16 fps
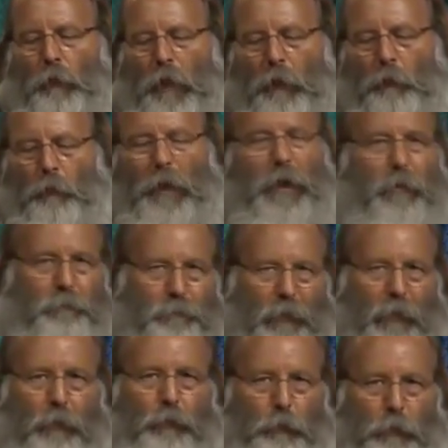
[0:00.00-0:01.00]
Ron Wyatt
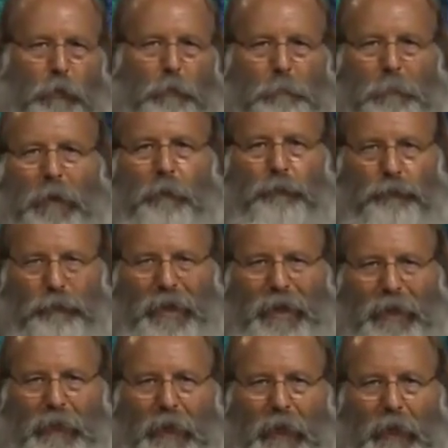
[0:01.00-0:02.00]
found the real Mount
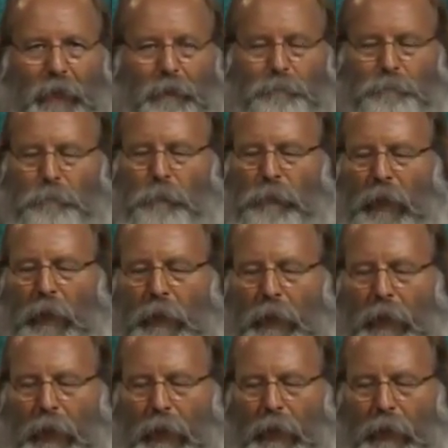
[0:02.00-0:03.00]
Sinai.
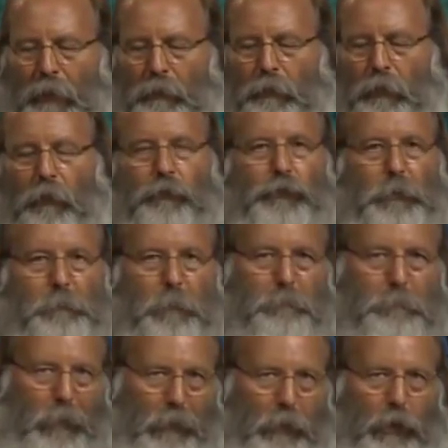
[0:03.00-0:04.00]
And Jim
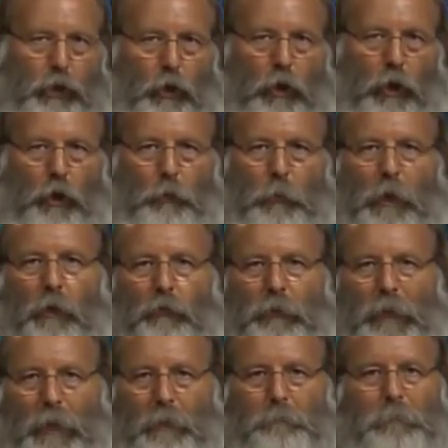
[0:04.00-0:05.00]
and Penny Caldwell
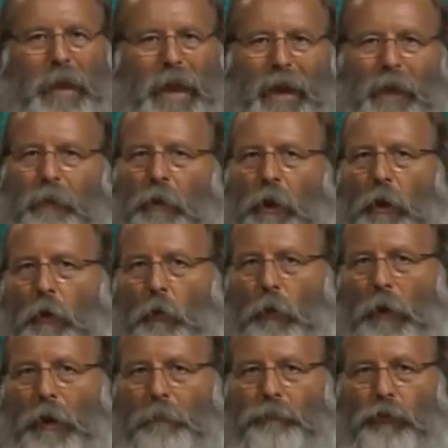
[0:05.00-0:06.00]
came back
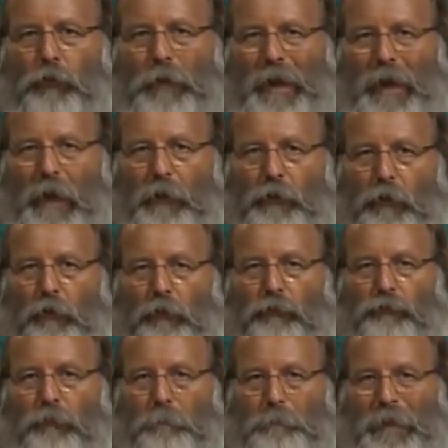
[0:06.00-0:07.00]
after 9
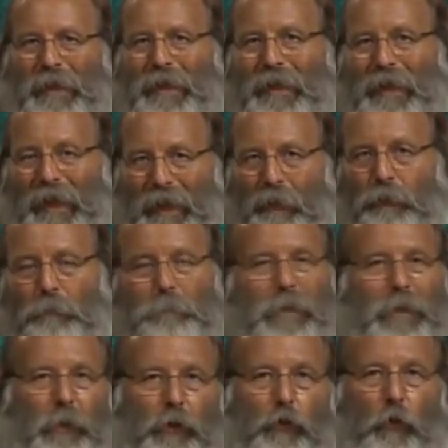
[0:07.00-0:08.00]
years of being in the
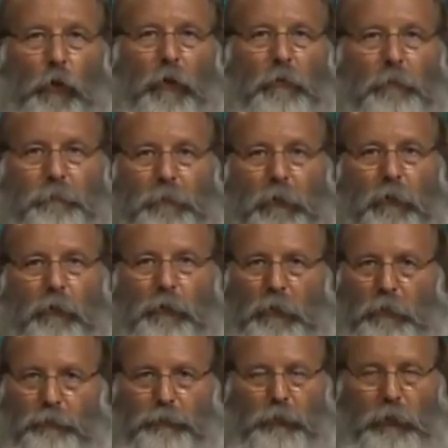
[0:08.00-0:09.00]
Midian oil field
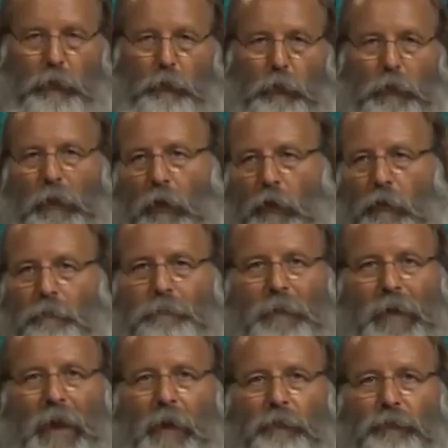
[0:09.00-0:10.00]
and securing
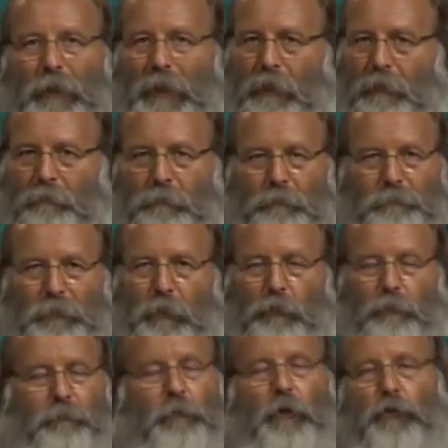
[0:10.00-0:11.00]
artifacts, and the
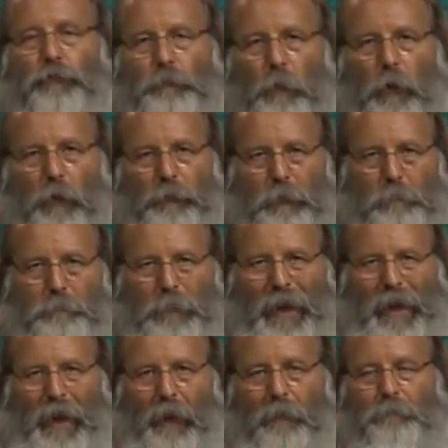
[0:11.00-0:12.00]
video footage brought them
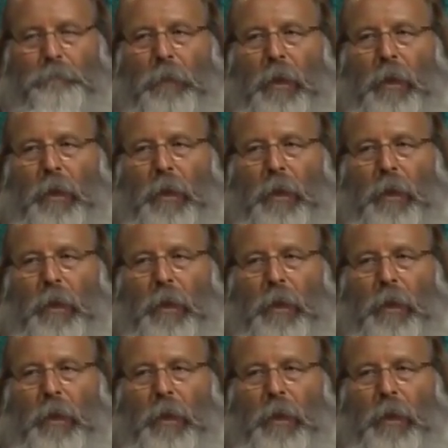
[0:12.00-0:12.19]
back.